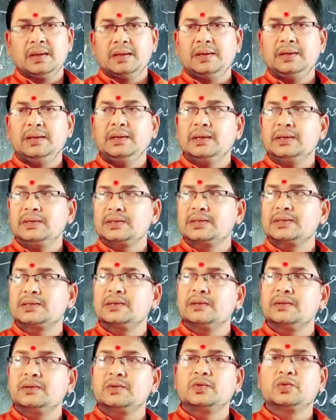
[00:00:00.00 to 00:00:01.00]
He
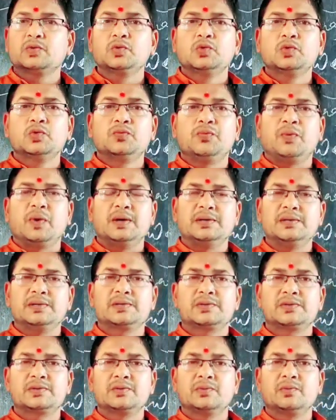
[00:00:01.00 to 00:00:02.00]
has two
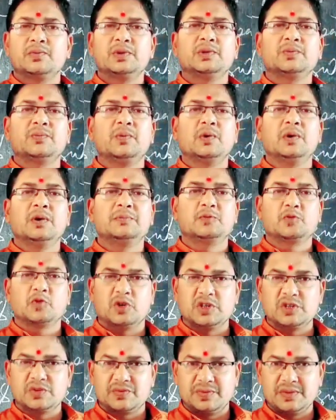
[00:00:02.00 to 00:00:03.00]
funds with full of
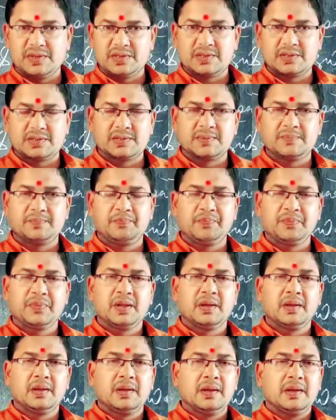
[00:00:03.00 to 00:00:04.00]
choice fish.
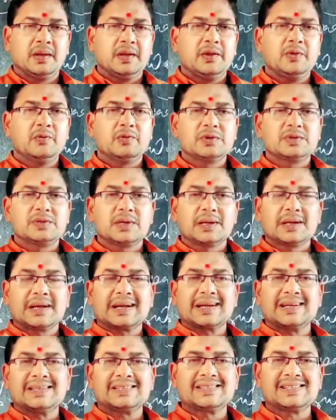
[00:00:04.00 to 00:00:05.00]
He was
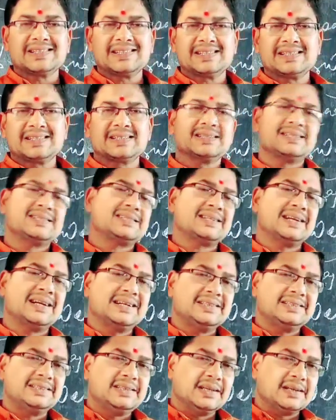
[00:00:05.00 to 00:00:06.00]
a conscientious
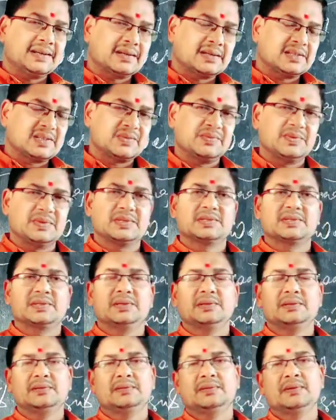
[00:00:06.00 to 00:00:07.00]
and generous
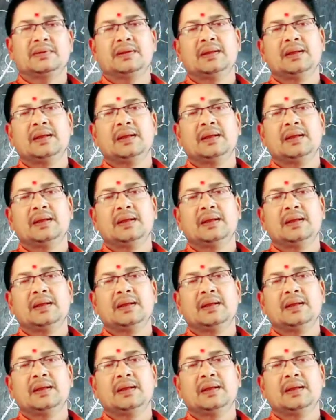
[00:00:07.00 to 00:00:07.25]
person.